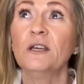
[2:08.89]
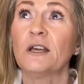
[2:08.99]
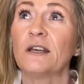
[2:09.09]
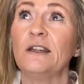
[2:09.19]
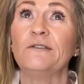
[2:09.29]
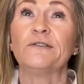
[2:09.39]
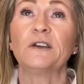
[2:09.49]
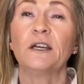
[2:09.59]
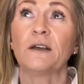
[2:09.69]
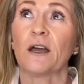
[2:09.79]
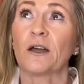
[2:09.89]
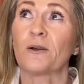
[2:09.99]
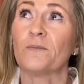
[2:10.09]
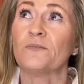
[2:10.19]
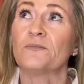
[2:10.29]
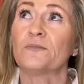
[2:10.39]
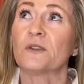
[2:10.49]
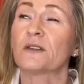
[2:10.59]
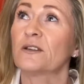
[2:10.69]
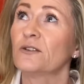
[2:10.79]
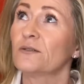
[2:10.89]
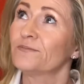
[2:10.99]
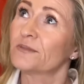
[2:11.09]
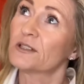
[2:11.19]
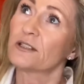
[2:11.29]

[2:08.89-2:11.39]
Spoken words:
live to